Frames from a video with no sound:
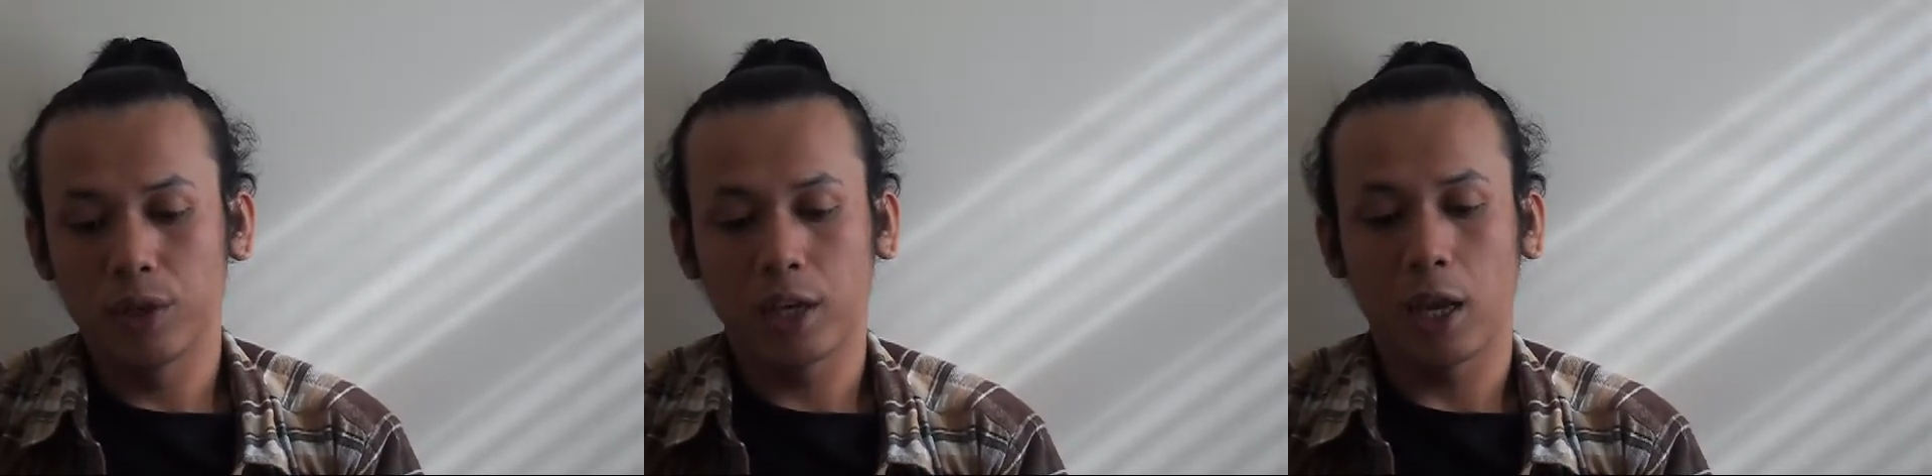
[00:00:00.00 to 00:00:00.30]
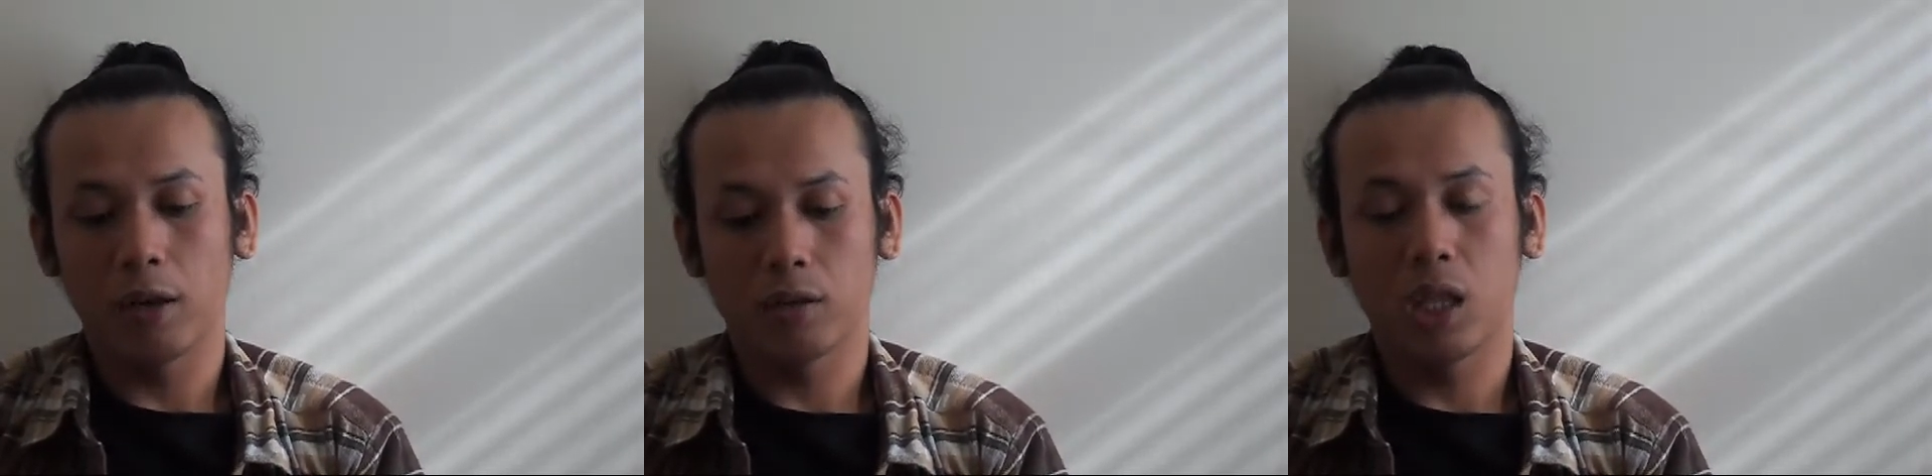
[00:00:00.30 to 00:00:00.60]
we
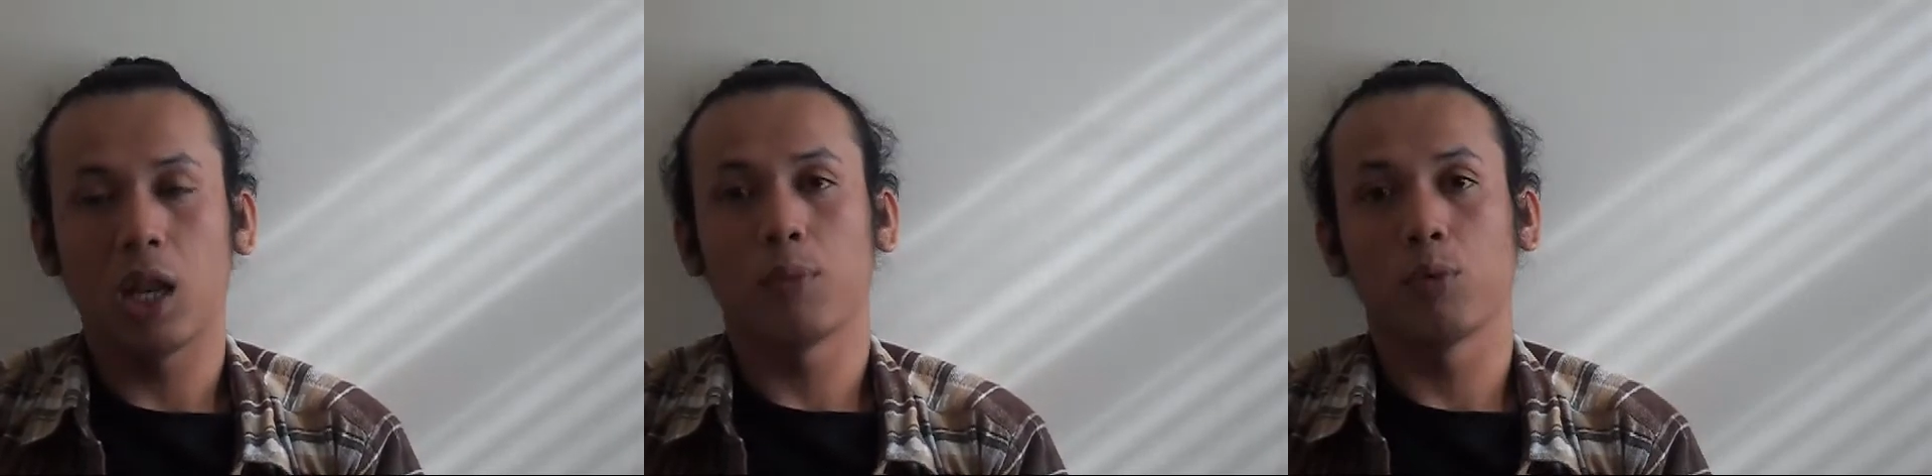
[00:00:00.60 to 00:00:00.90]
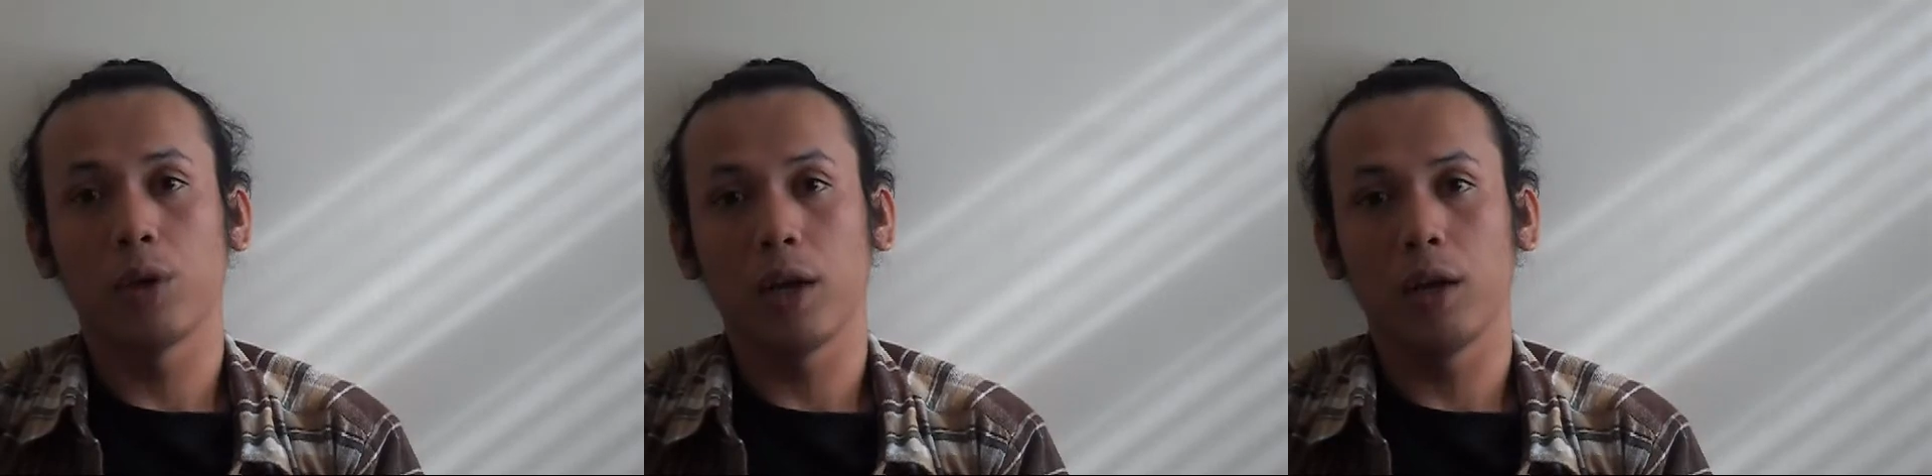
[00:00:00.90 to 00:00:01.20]
can stand
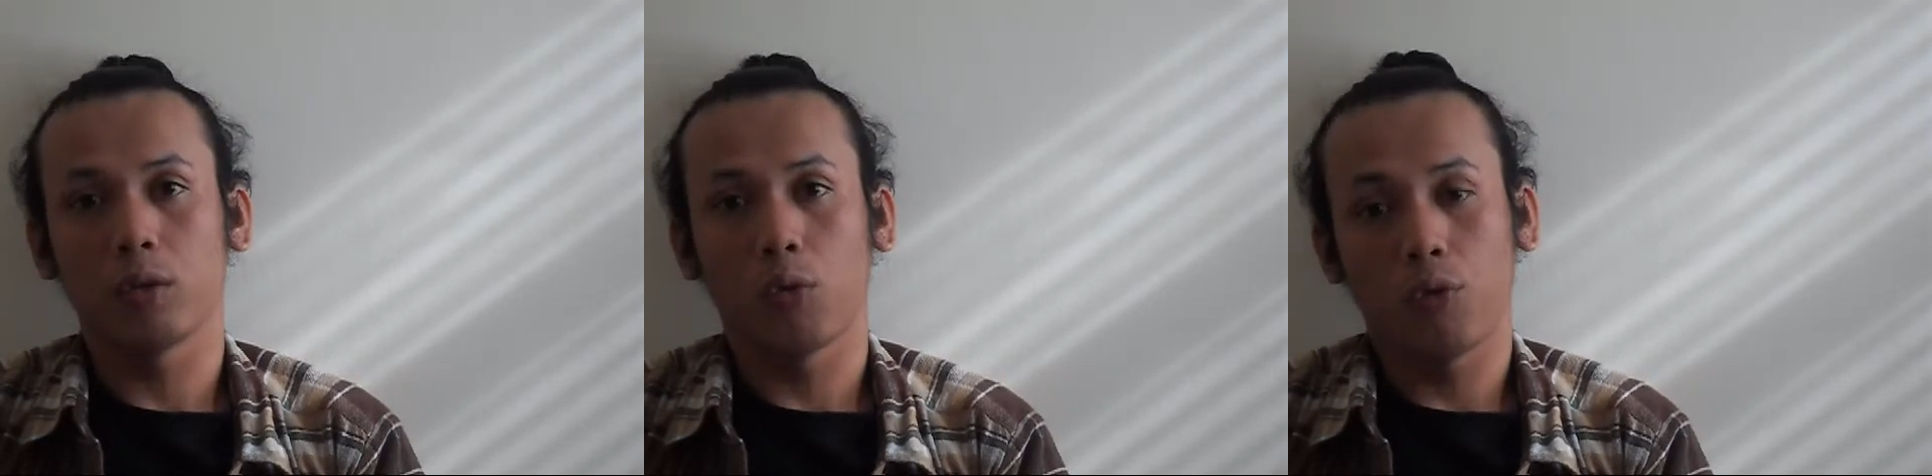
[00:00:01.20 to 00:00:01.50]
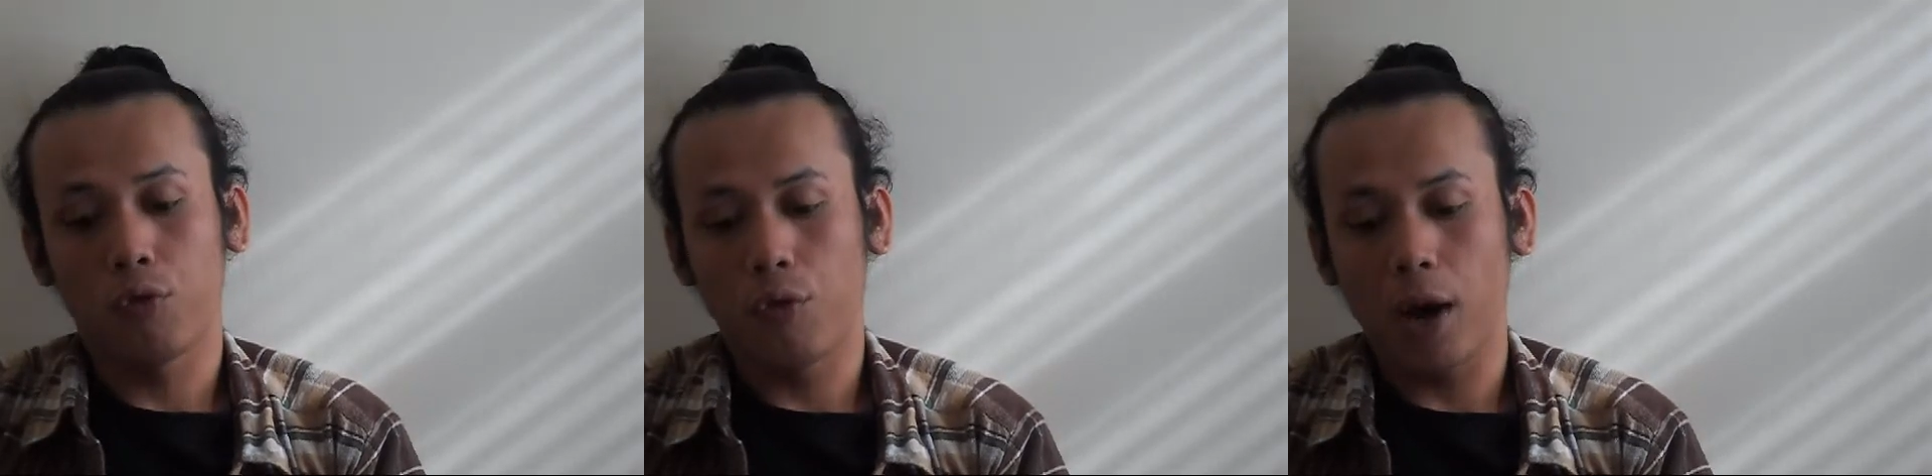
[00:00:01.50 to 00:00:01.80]
together to
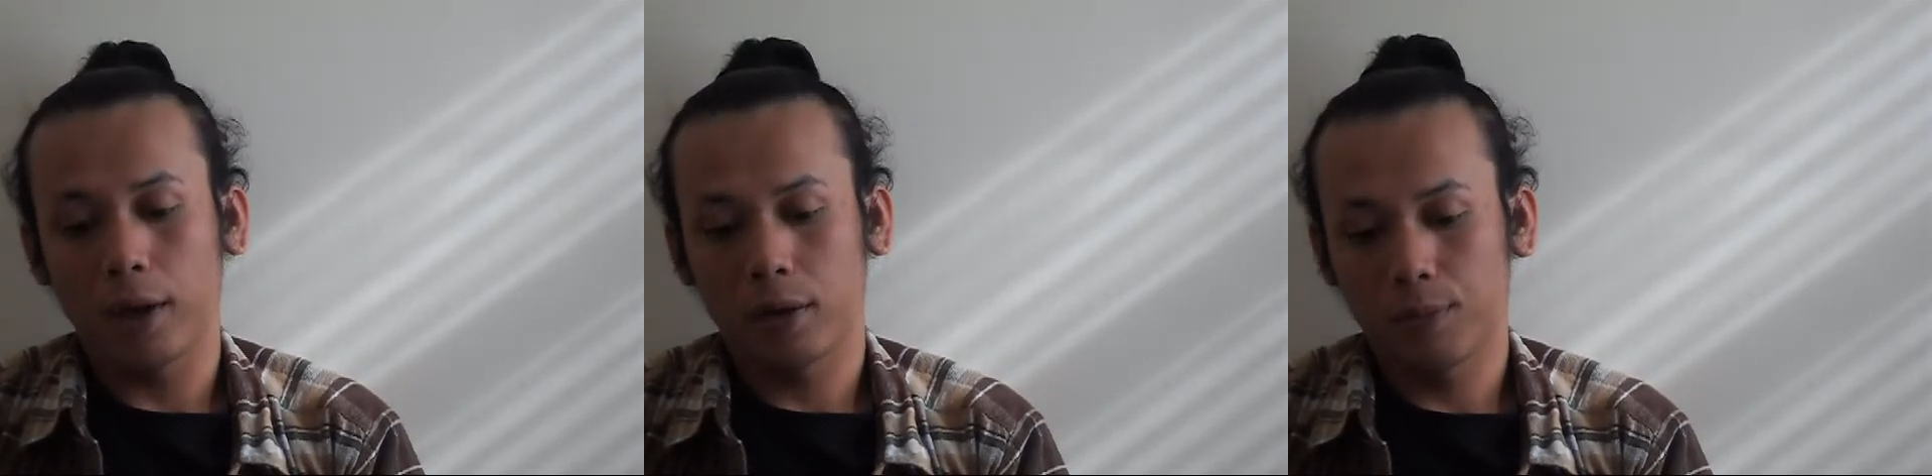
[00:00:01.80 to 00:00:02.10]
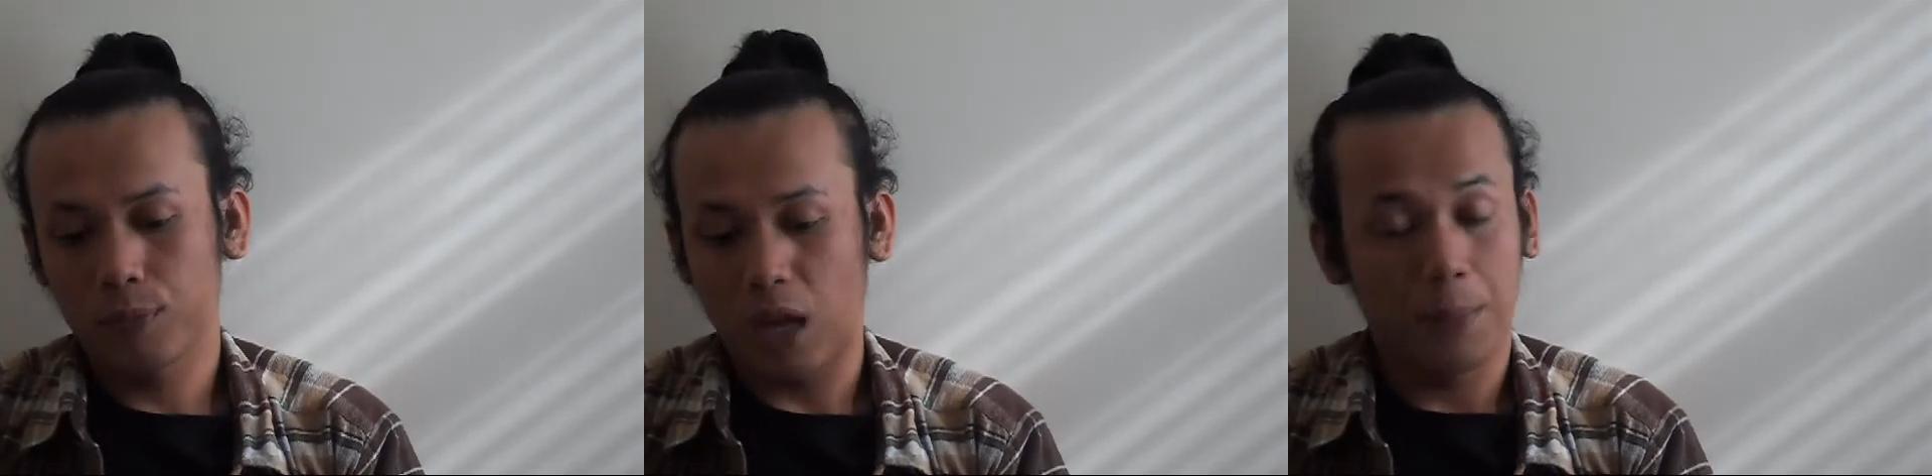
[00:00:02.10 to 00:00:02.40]
fight
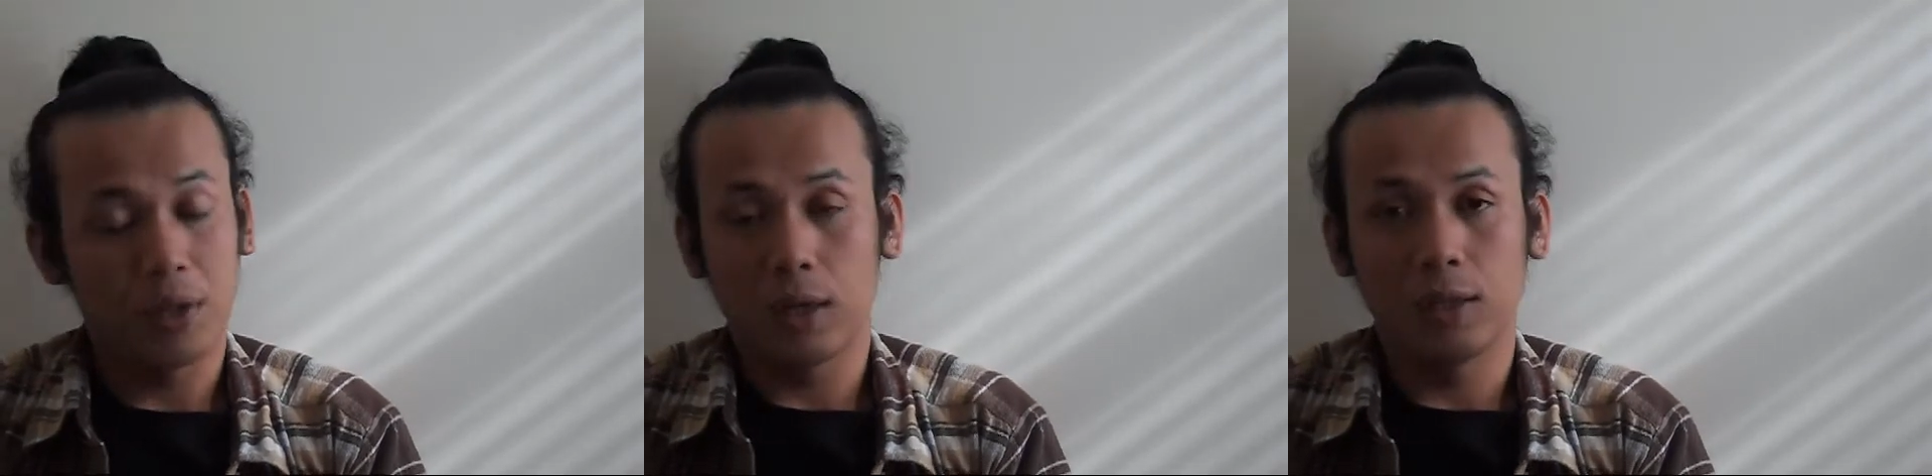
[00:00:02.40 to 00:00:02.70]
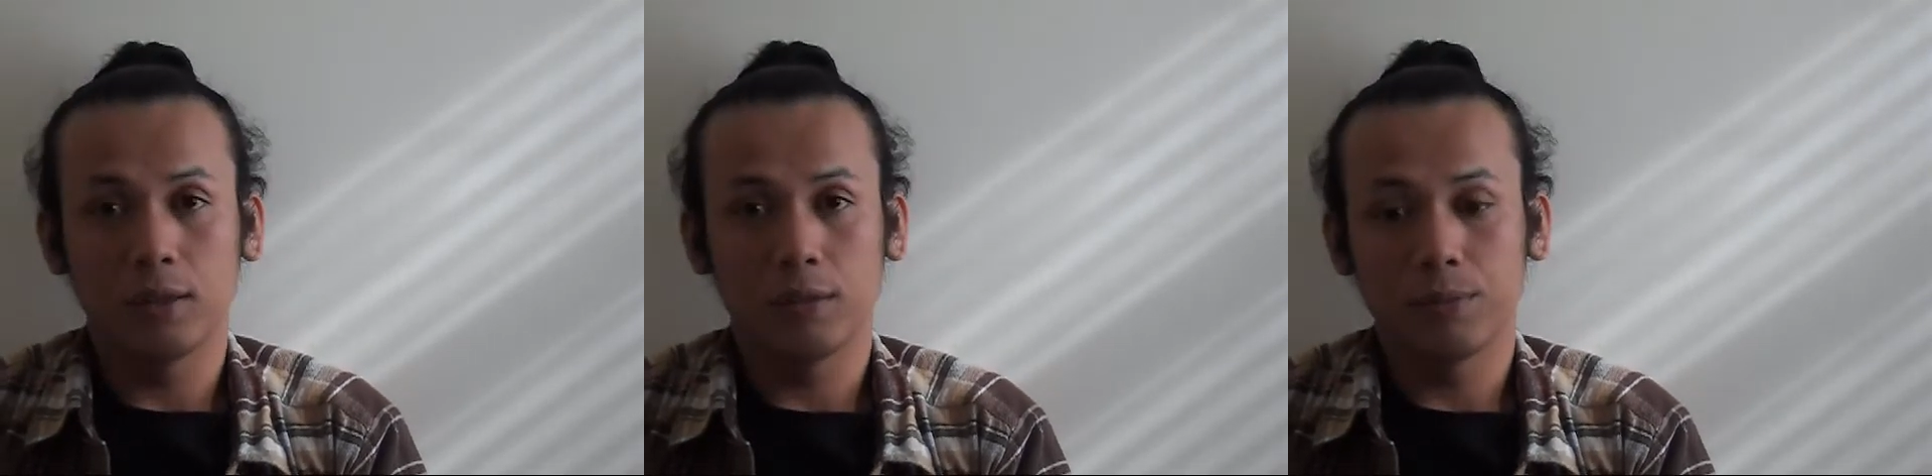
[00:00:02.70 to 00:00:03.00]

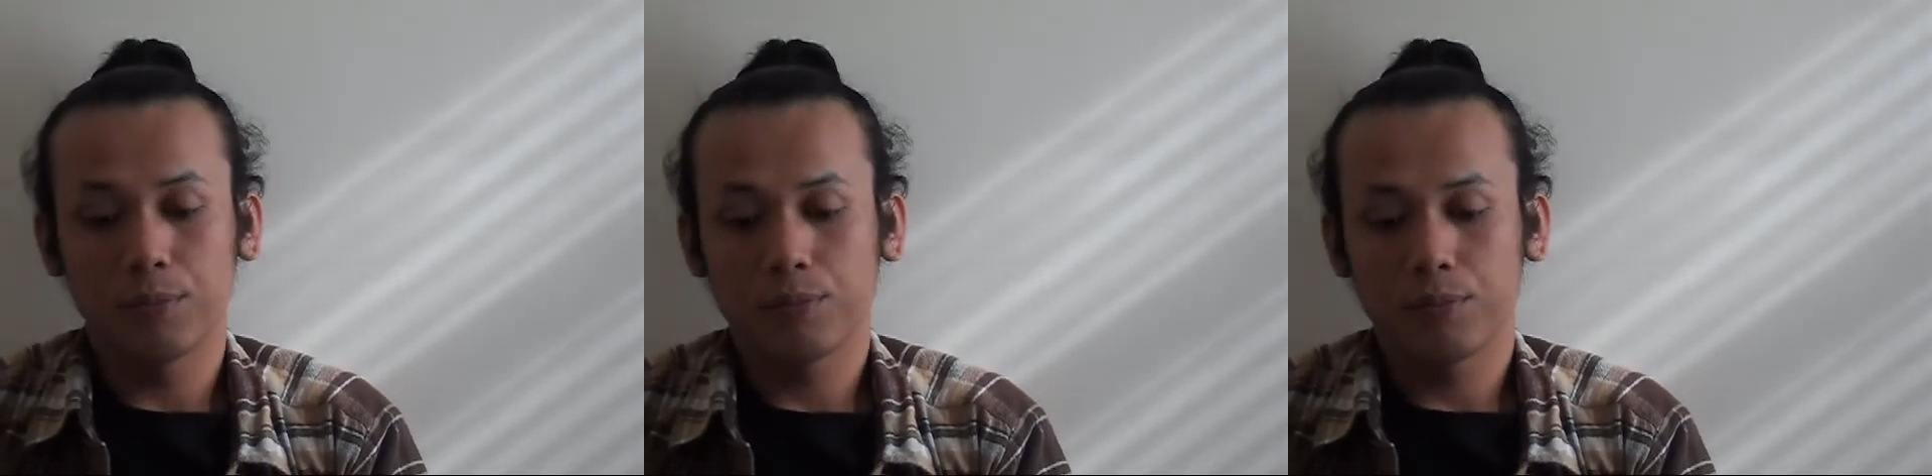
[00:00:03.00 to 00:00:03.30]
capitalism.